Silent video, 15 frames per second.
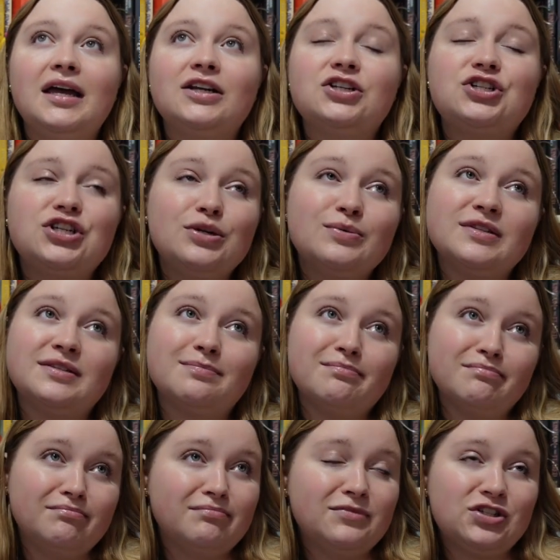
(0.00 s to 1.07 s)
She was
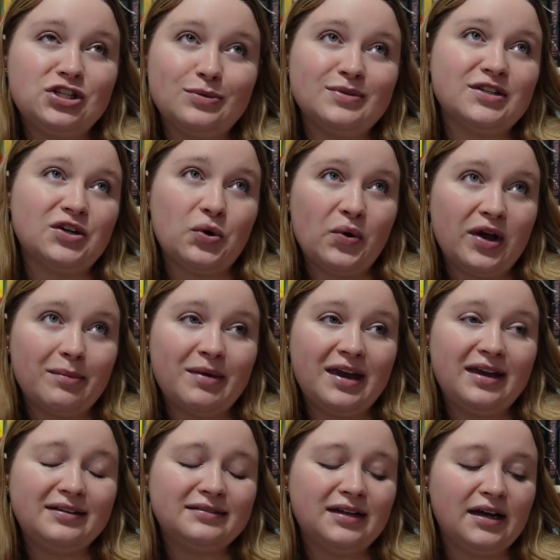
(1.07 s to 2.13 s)
she was annoying
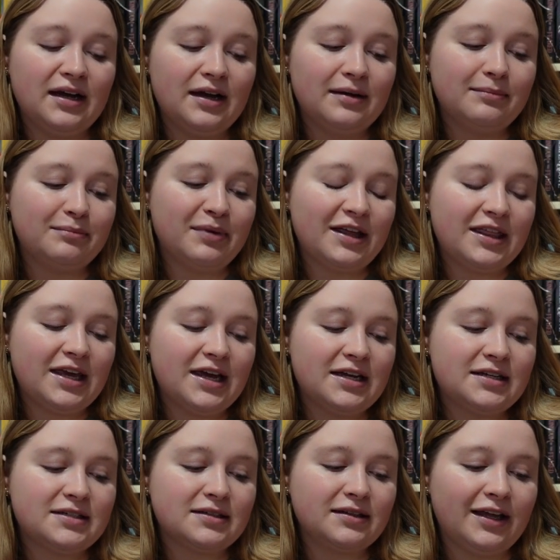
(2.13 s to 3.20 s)
me um, by the
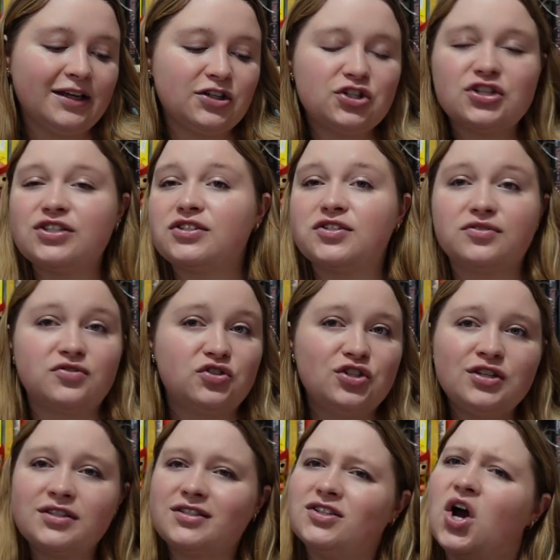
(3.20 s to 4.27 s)
end. Like just
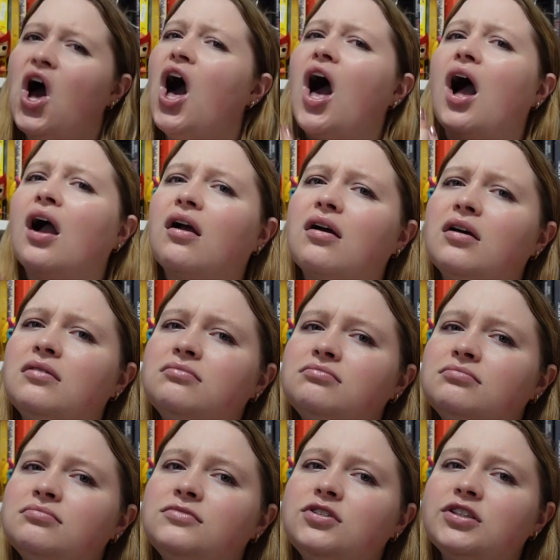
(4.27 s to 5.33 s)
just talk,
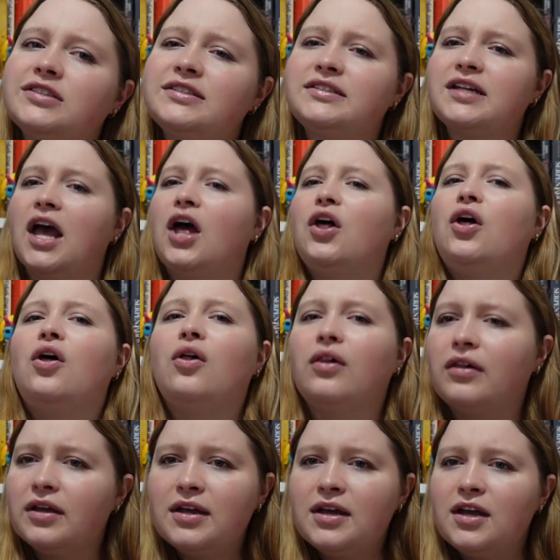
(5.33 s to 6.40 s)
just
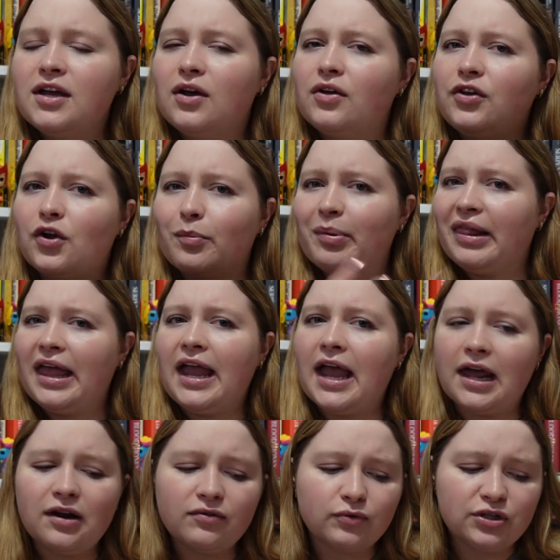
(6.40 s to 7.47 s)
tell your
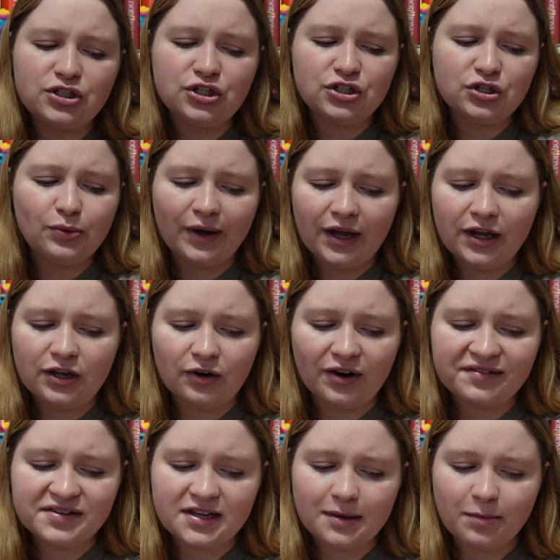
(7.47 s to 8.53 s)
plan of what you're doing. You don't
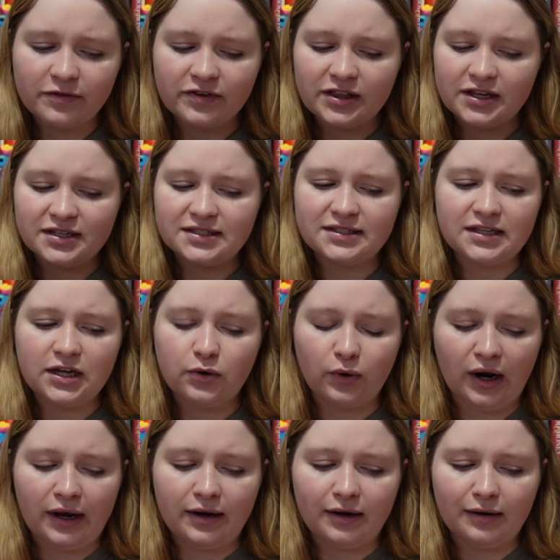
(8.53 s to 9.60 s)
have to keep everything a
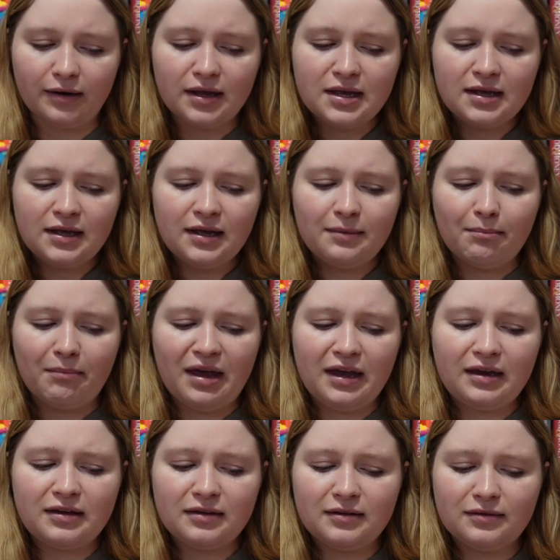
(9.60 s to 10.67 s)
secret and
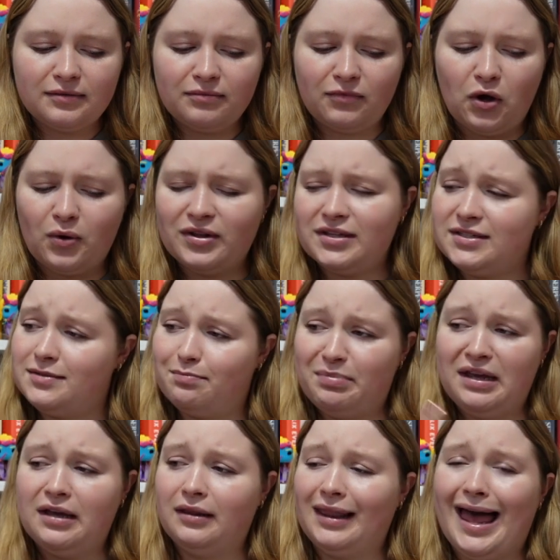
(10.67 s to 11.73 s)
make go on this
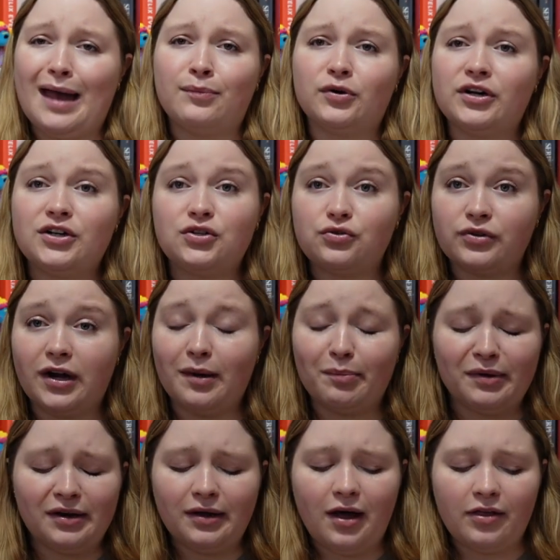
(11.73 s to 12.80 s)
big elaborate
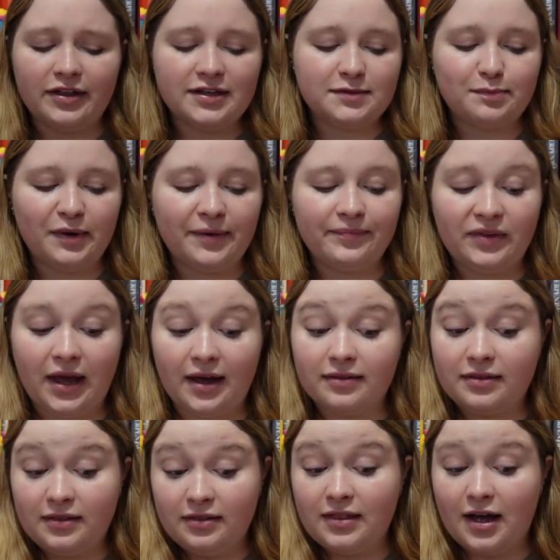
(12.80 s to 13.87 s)
trip and all this. But yeah,
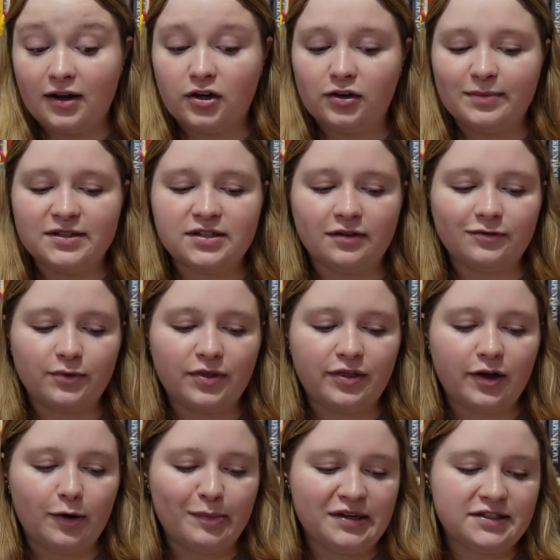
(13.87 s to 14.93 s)
that could have been solved with a
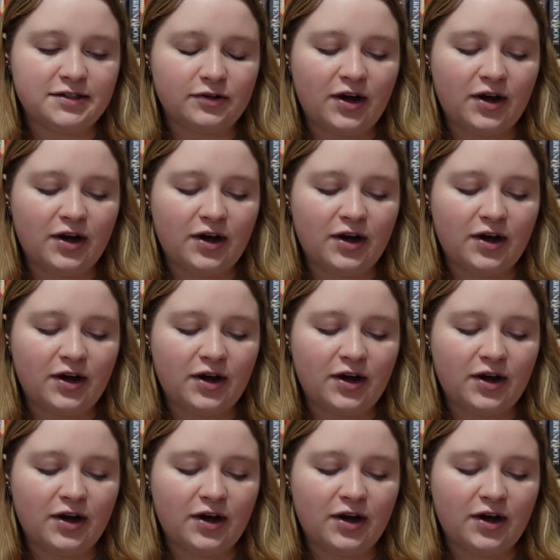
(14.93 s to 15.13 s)
therapist.